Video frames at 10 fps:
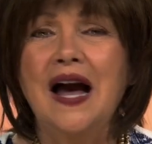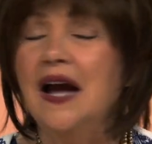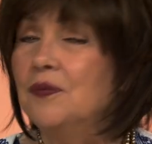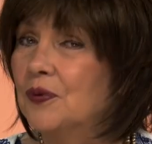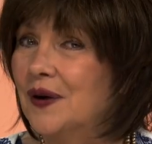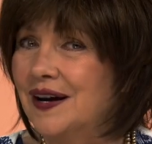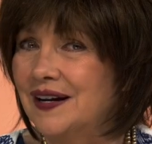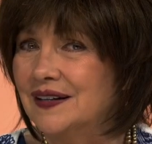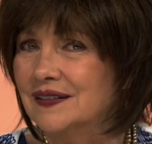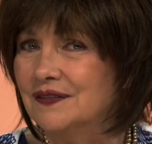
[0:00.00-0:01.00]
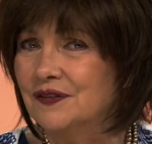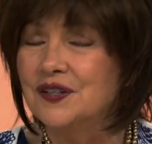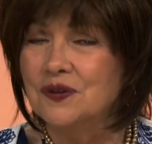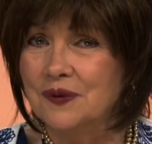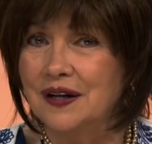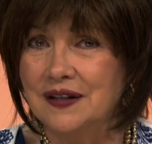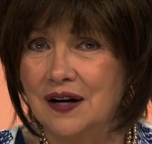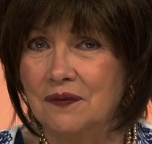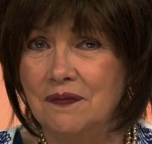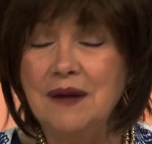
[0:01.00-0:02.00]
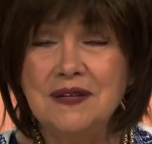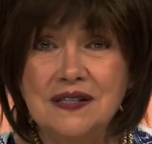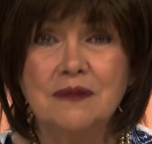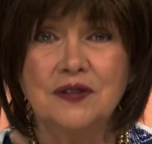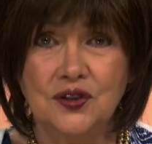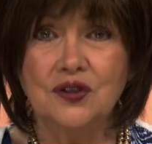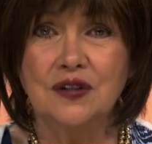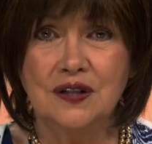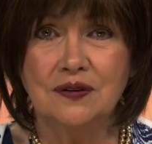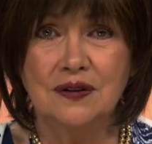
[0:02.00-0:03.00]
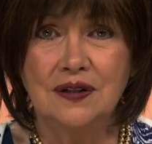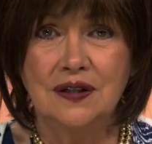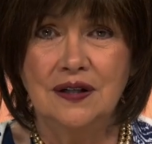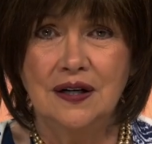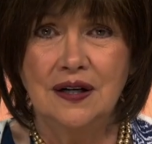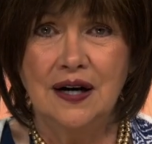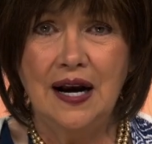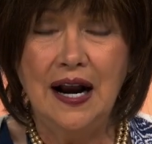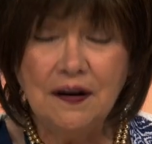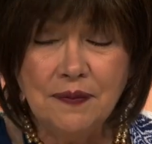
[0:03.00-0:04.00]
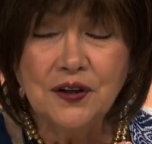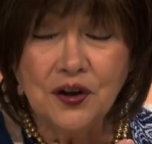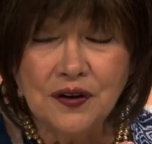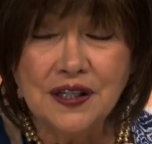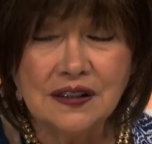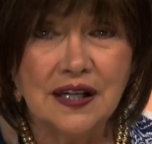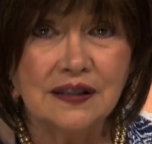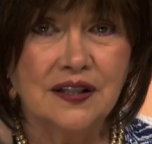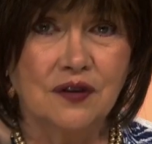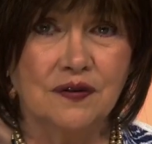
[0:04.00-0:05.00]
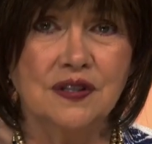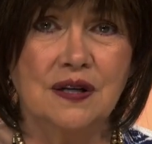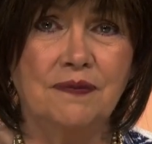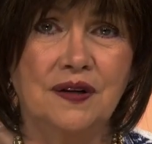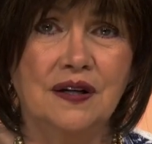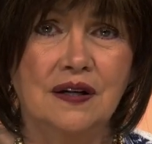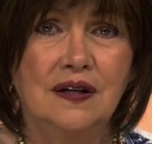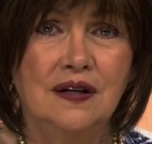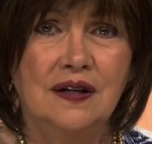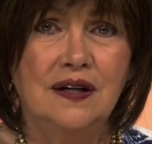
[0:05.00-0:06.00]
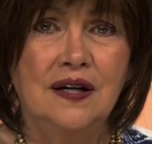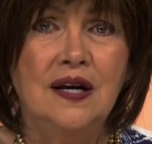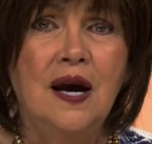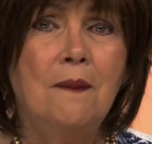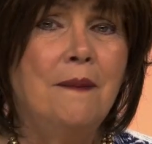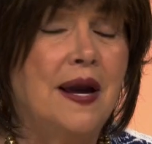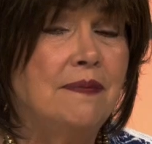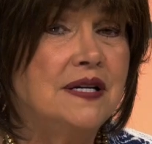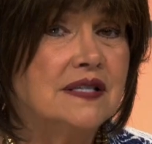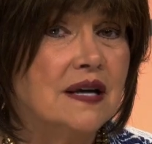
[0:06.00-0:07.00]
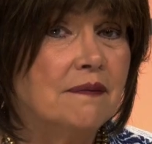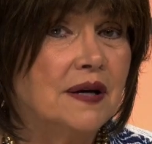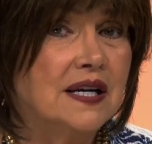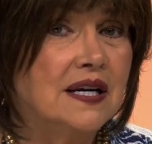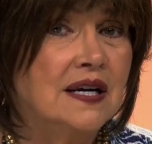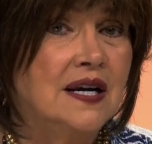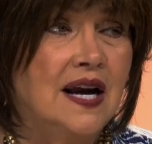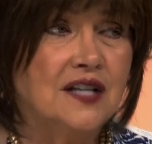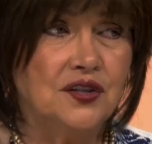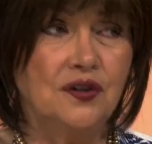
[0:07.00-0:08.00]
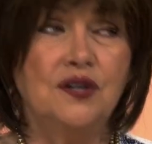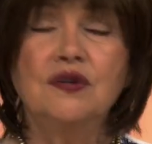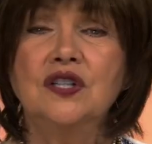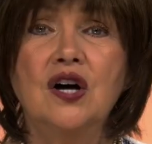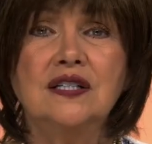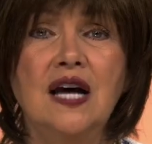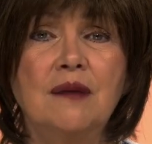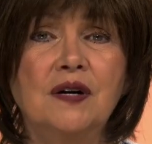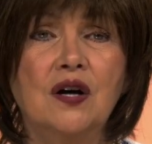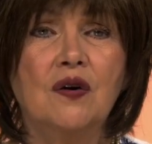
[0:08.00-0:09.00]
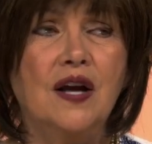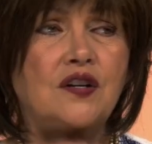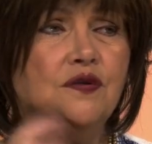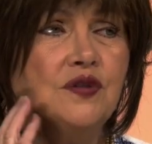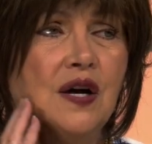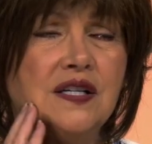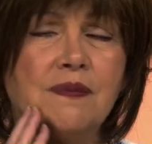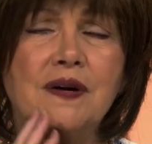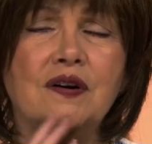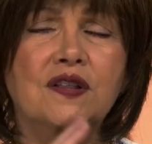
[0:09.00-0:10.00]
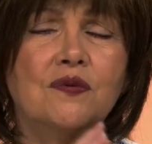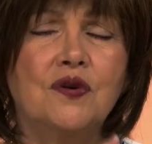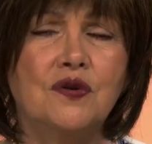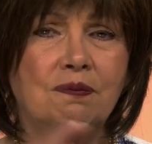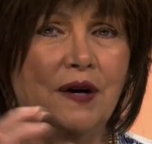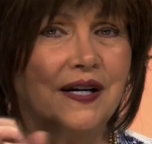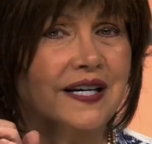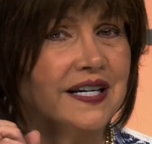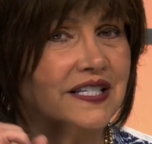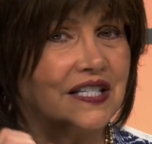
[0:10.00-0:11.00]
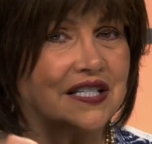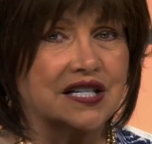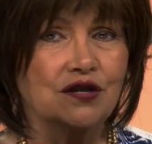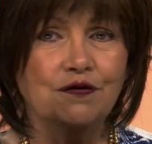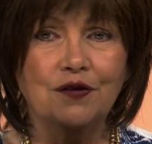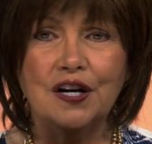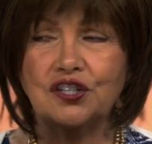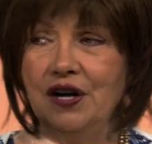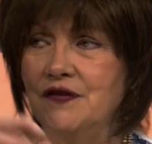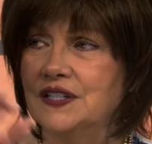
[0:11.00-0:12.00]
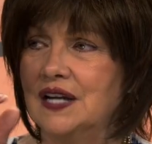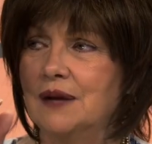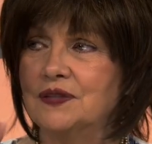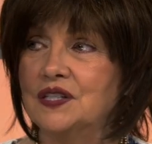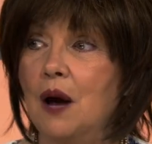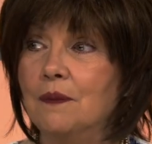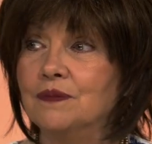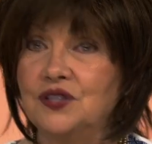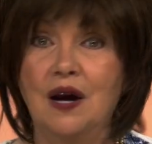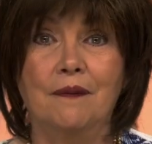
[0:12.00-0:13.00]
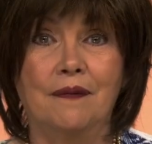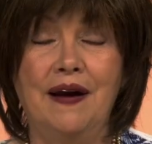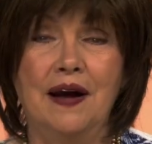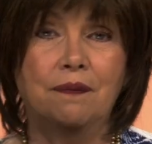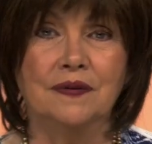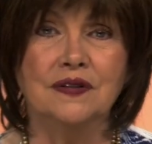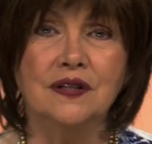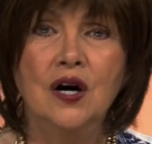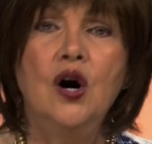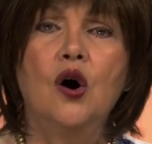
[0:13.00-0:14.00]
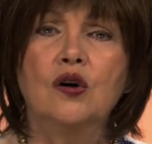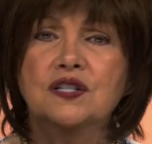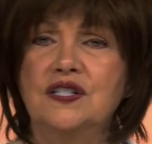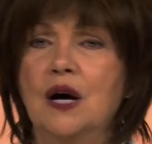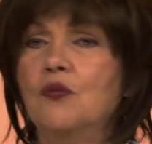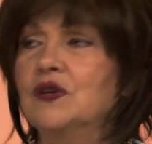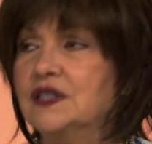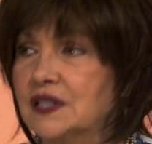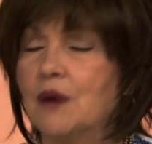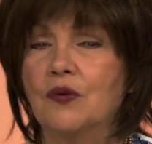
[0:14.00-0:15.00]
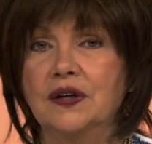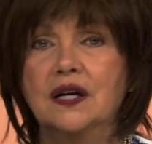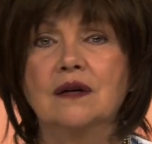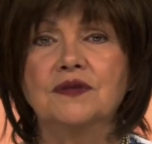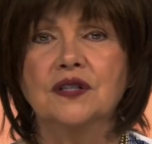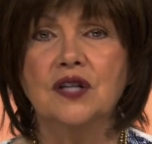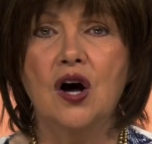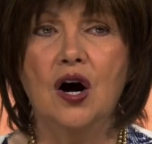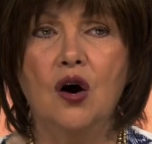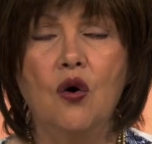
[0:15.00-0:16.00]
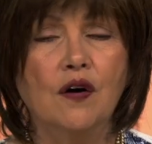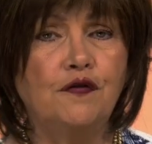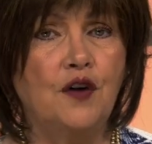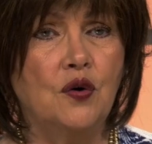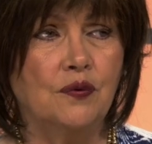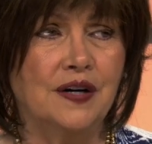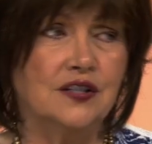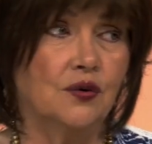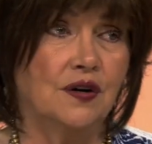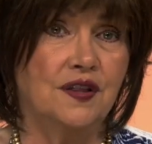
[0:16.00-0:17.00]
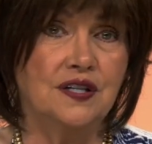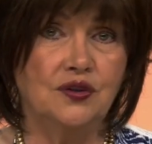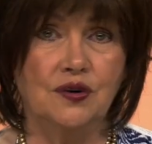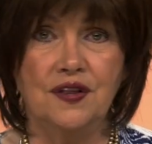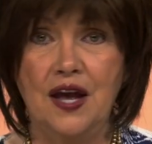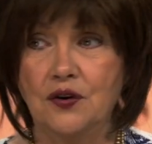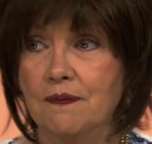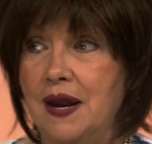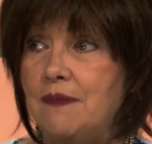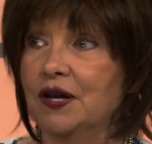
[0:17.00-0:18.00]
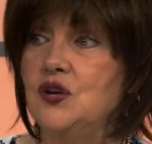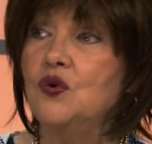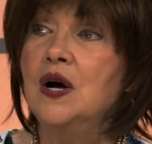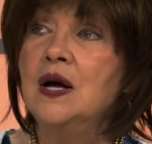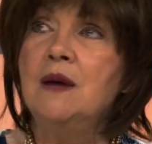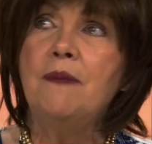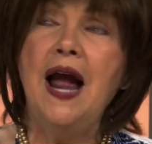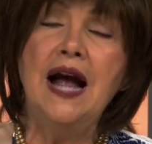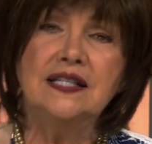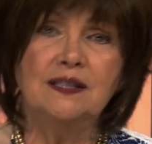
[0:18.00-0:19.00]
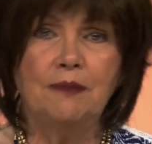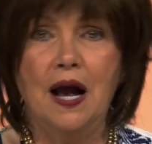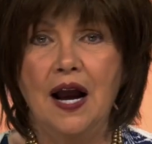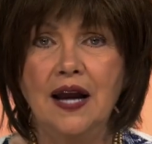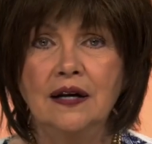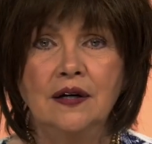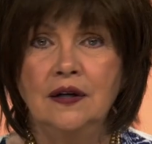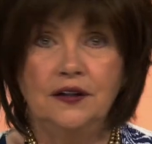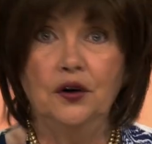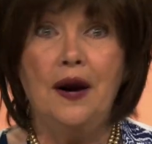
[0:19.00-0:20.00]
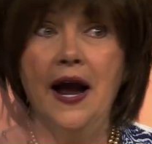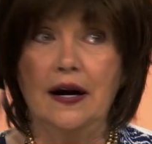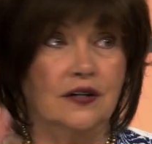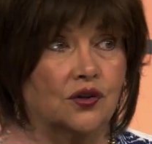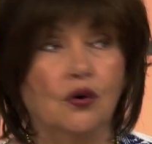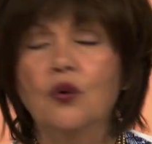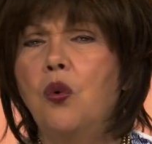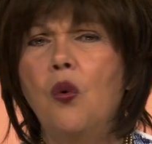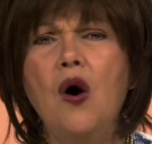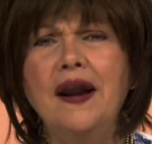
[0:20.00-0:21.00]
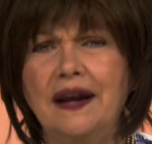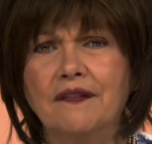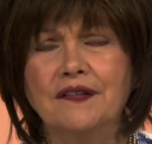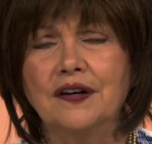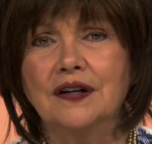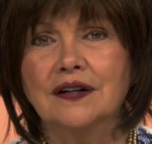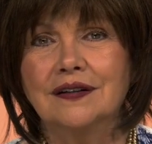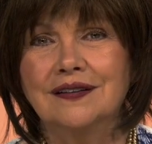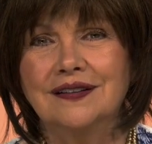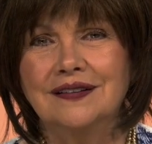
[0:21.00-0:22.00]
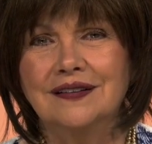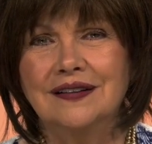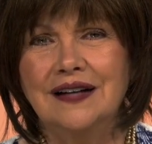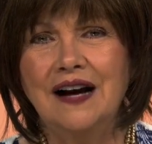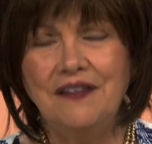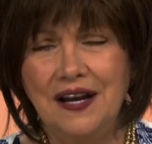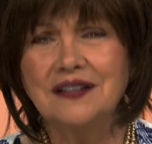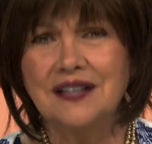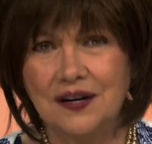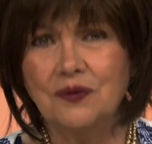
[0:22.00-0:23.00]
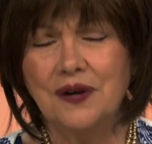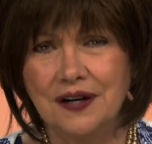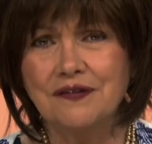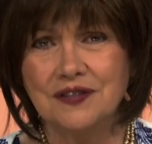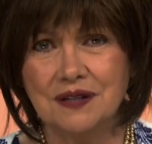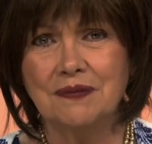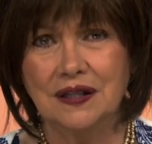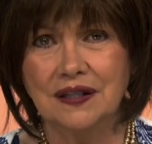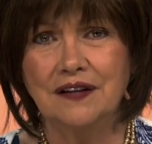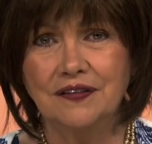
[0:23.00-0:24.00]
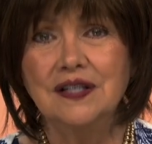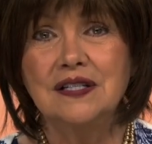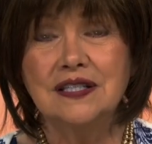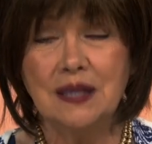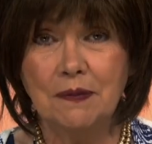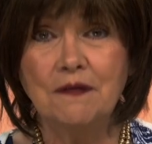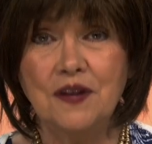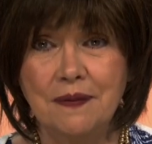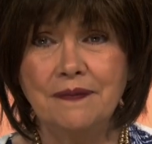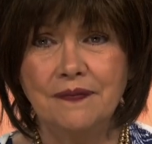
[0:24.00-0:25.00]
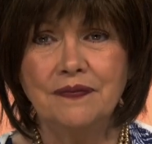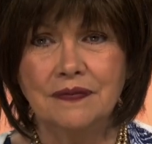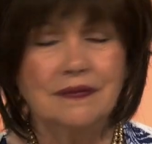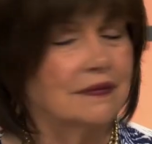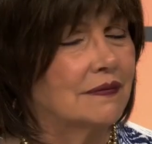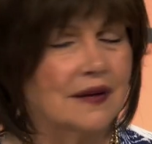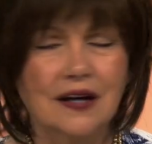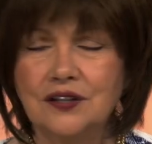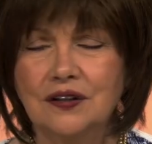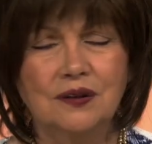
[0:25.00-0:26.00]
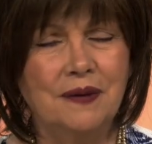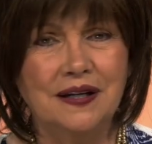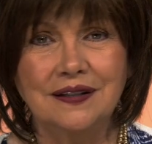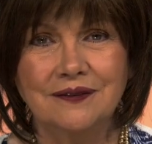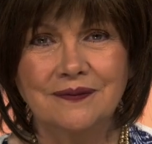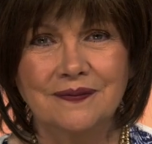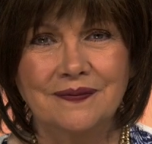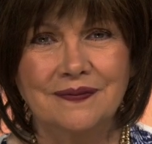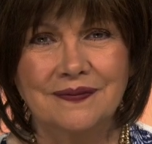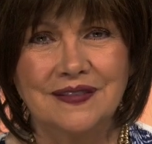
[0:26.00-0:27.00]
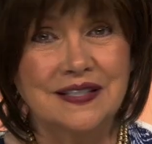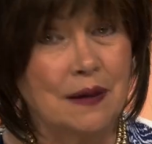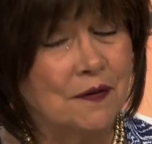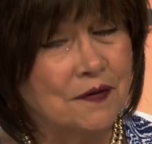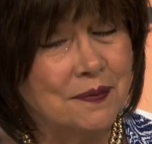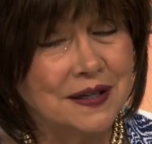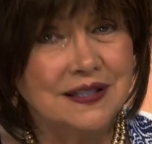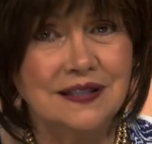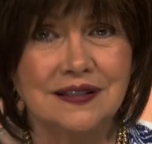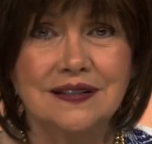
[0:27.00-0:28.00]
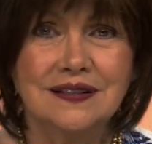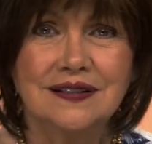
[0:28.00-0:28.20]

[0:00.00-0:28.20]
I pray for you right now. Maybe someone's hurt you. I've been hurting lately over something. Maybe somebody has hurt you a long time ago and you've tried to bury the wound, but it is still fresh every time something, something happens, or someone, someone comes along, or a phone rings, or this or that, or maybe you pass by your ex or whatever. I've had a lot of whatevers in my life. Some of them I took the bait, some of them I didn't.